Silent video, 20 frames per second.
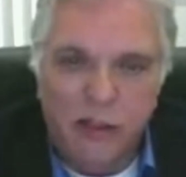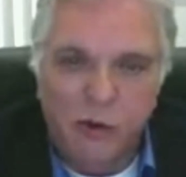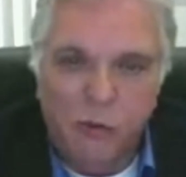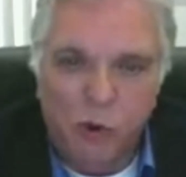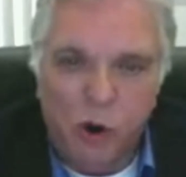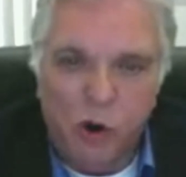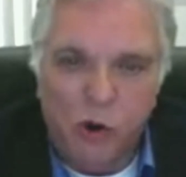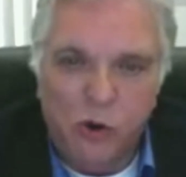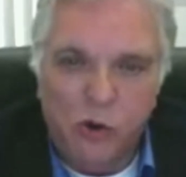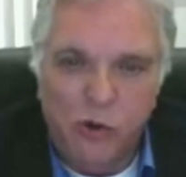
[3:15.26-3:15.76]
of the
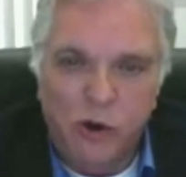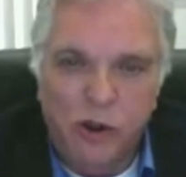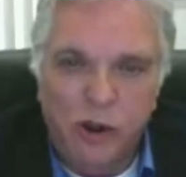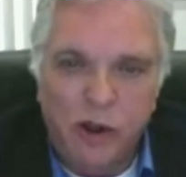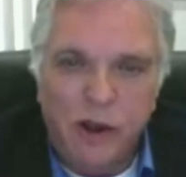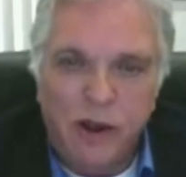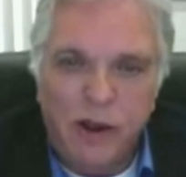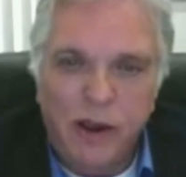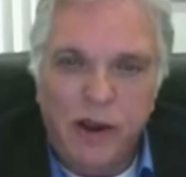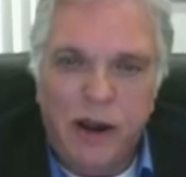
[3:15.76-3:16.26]
road
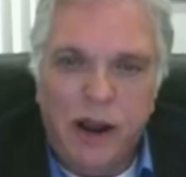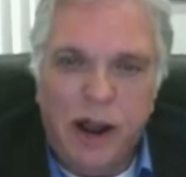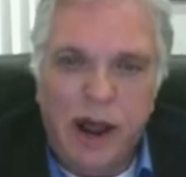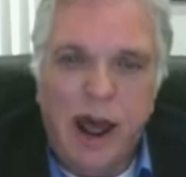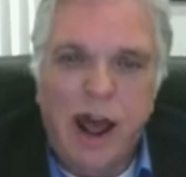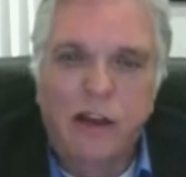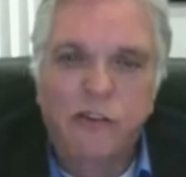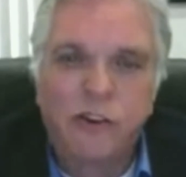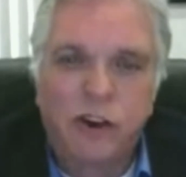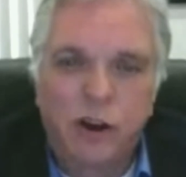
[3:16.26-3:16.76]
in an
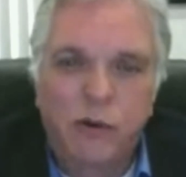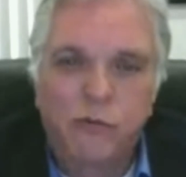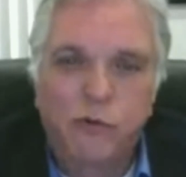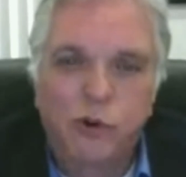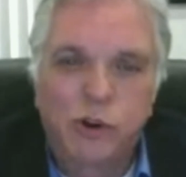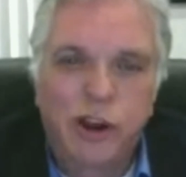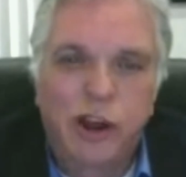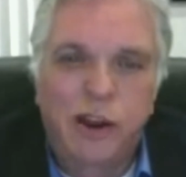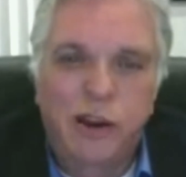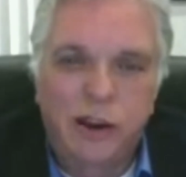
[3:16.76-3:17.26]
accident for
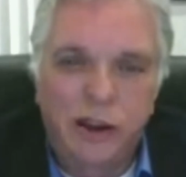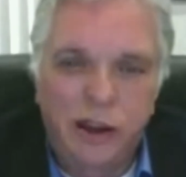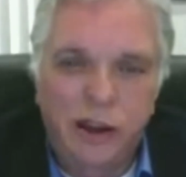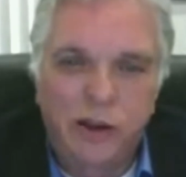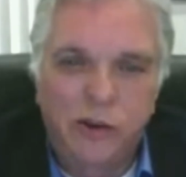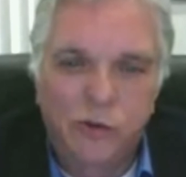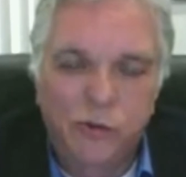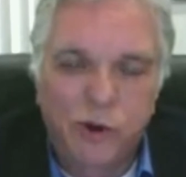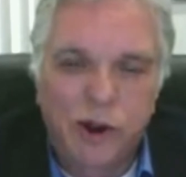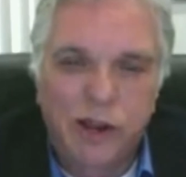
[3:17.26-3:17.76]
10
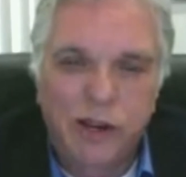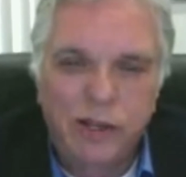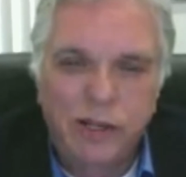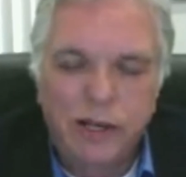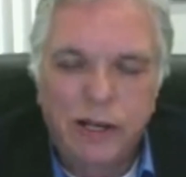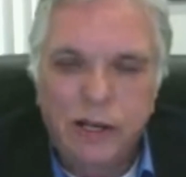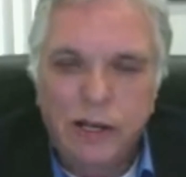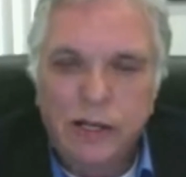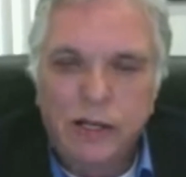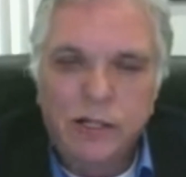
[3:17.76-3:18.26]
days, right?
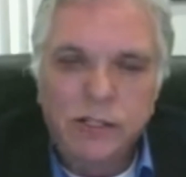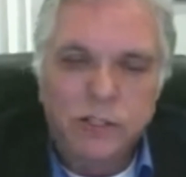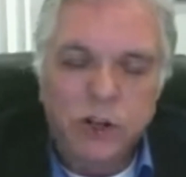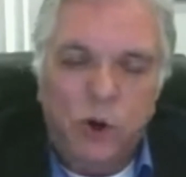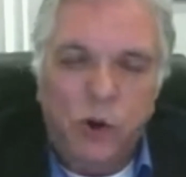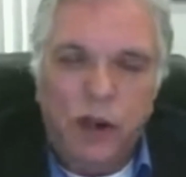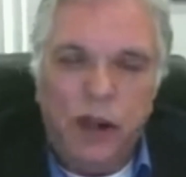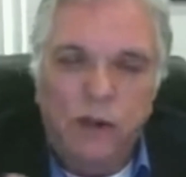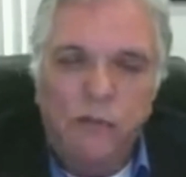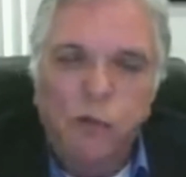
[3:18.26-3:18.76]
Mm-hmm.
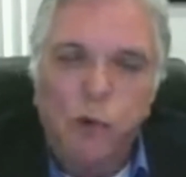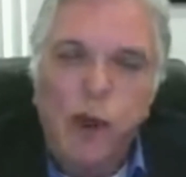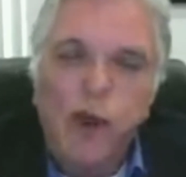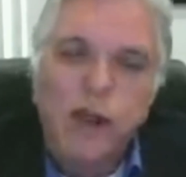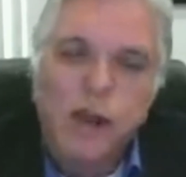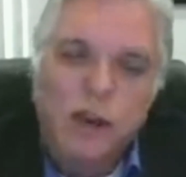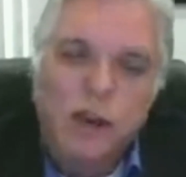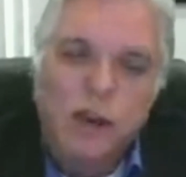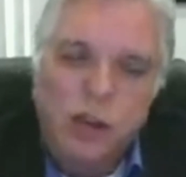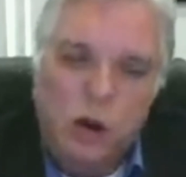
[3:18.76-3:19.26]
So if we
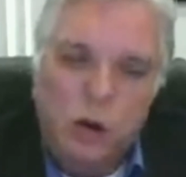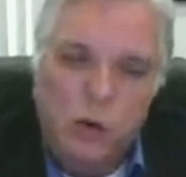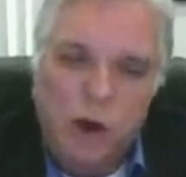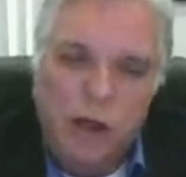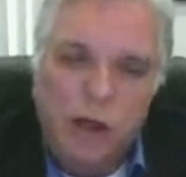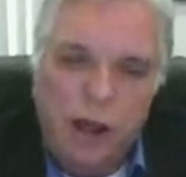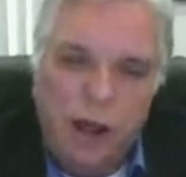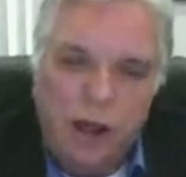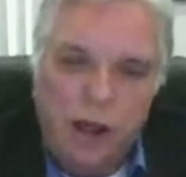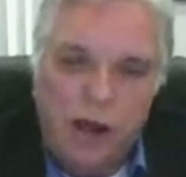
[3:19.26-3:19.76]
can go
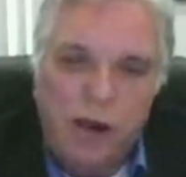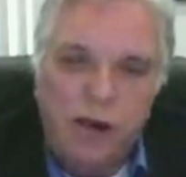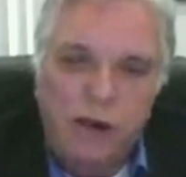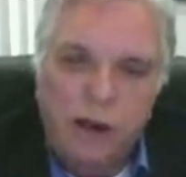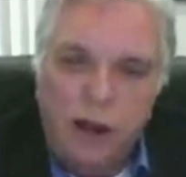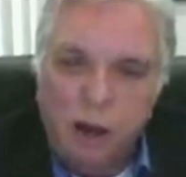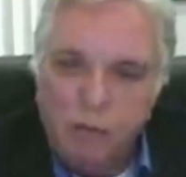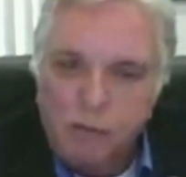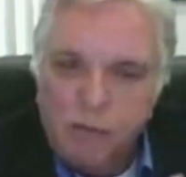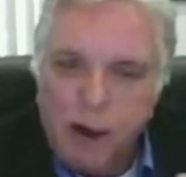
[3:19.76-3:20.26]
ahead
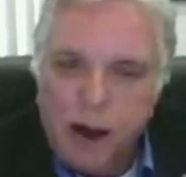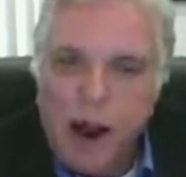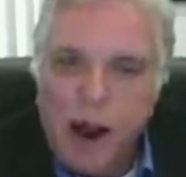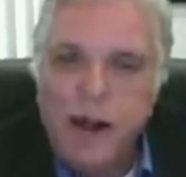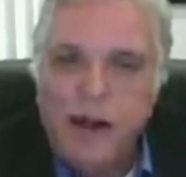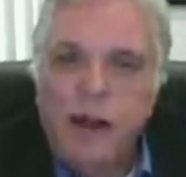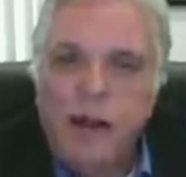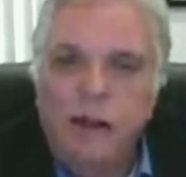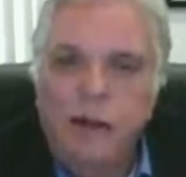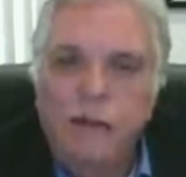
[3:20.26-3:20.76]

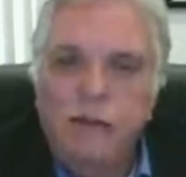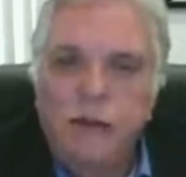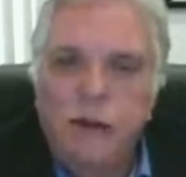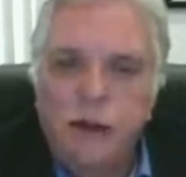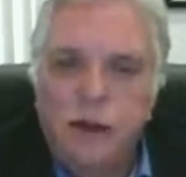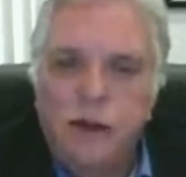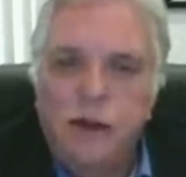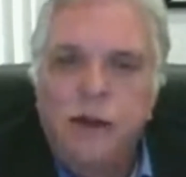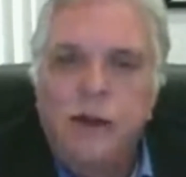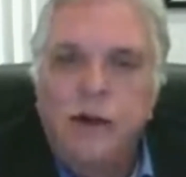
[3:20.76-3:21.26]
combining
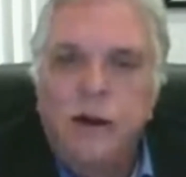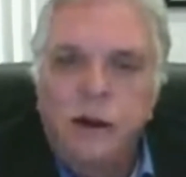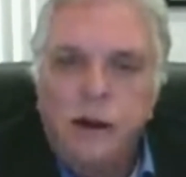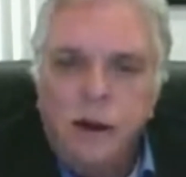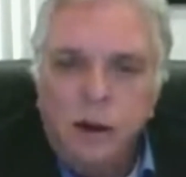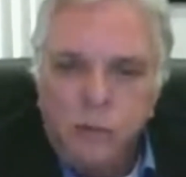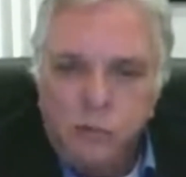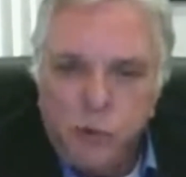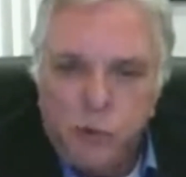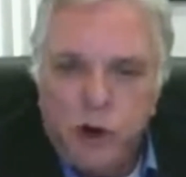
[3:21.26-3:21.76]
the
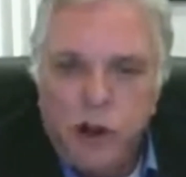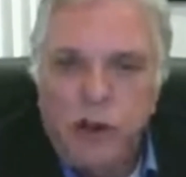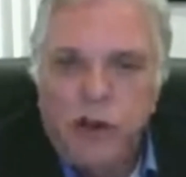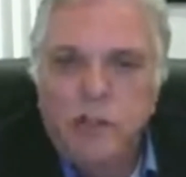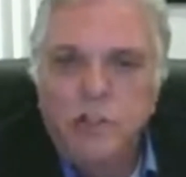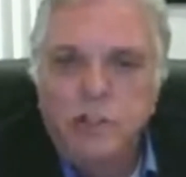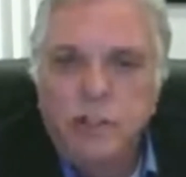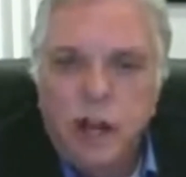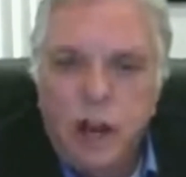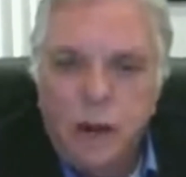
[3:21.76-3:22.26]

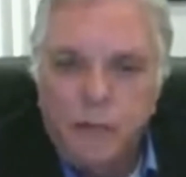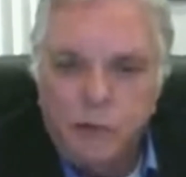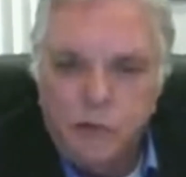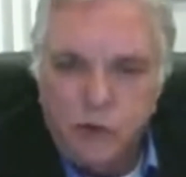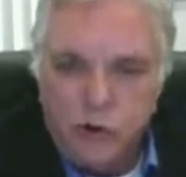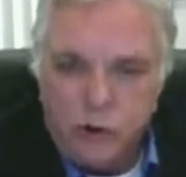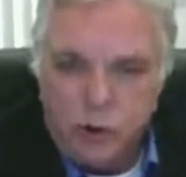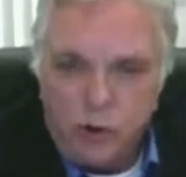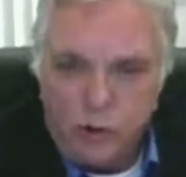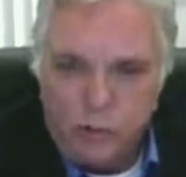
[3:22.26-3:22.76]

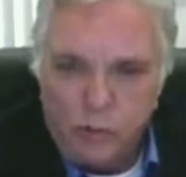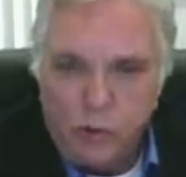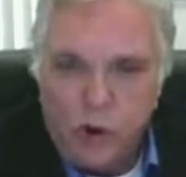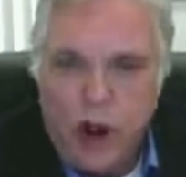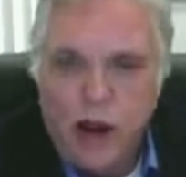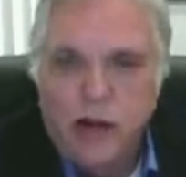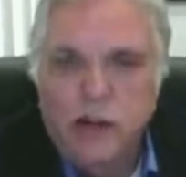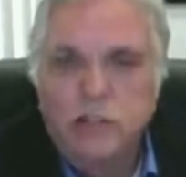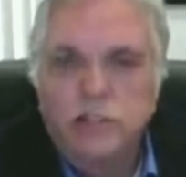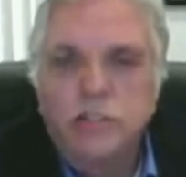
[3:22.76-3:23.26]
preconception,
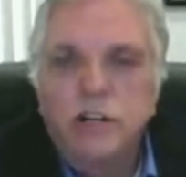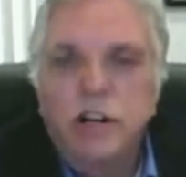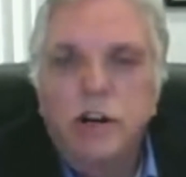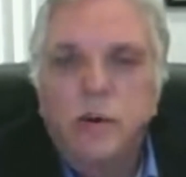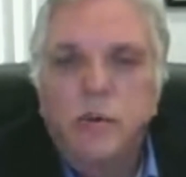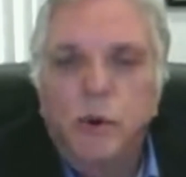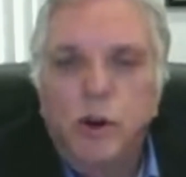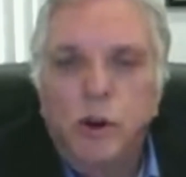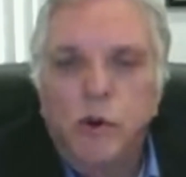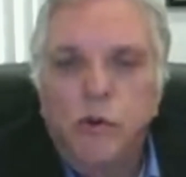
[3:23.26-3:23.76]
pregnancy to
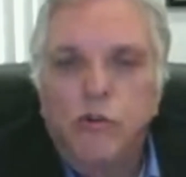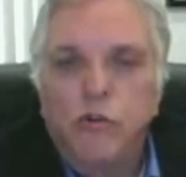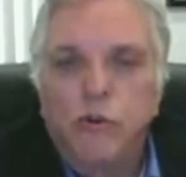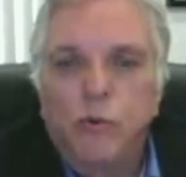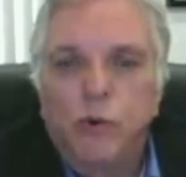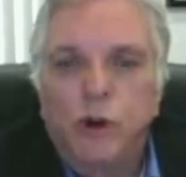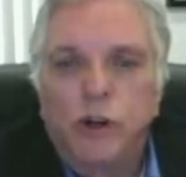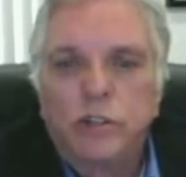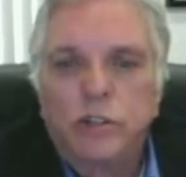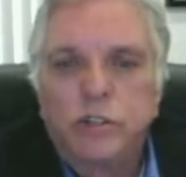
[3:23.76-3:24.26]
reduce the
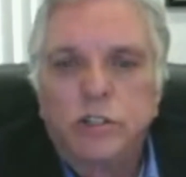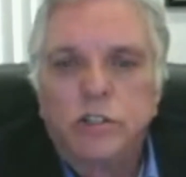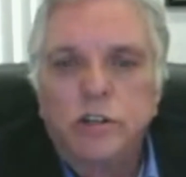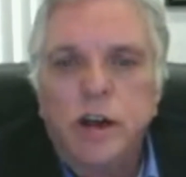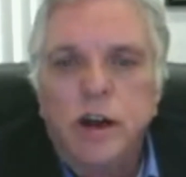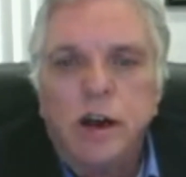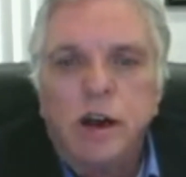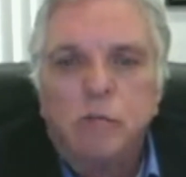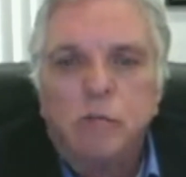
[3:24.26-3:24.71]
risks.